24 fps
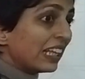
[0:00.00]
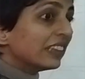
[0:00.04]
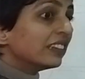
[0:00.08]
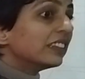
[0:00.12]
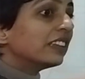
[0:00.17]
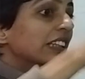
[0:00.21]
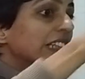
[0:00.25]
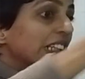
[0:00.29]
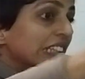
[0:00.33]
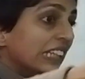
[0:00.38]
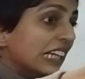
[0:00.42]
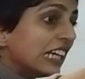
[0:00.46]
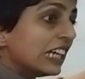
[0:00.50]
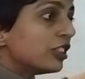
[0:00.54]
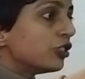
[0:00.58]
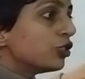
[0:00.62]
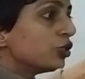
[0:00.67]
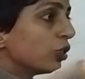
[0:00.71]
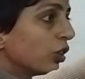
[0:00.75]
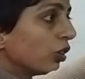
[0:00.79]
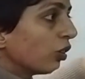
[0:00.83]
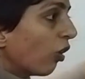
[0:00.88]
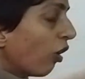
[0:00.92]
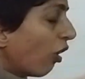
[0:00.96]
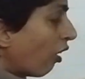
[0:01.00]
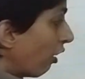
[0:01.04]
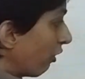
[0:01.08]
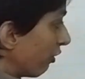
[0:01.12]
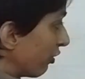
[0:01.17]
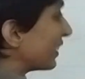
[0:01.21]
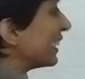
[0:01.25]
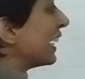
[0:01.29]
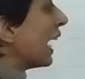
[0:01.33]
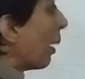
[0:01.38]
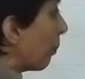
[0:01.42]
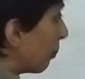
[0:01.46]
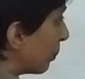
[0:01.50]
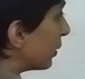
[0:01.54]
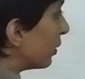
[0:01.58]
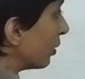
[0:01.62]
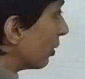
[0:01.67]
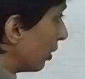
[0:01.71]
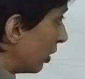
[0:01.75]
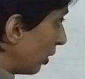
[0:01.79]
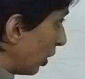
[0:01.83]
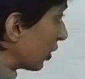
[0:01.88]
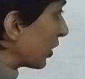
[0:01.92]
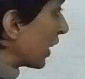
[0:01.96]
the nature of
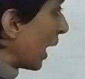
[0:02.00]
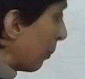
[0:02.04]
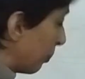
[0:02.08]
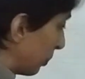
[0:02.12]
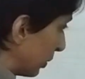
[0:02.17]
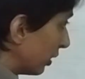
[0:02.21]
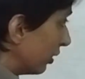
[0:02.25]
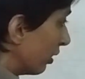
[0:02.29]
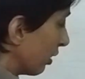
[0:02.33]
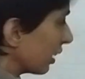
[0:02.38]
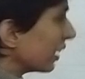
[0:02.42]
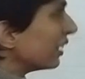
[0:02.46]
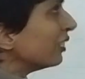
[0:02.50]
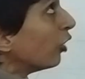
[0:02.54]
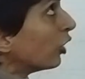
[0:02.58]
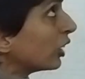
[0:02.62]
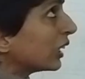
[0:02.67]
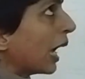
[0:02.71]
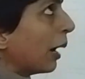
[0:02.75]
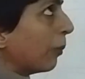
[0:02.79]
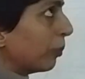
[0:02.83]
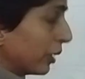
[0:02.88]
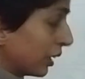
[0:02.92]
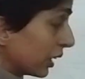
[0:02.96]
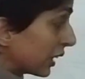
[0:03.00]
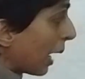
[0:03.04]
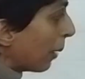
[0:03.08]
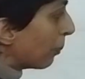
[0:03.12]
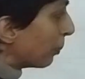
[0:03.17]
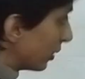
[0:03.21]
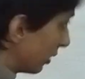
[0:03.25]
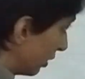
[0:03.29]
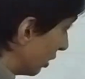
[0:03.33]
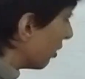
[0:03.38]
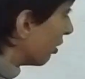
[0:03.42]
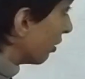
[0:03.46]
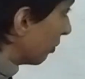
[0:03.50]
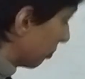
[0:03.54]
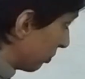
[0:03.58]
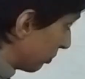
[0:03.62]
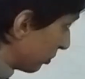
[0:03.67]
capital or capitalism,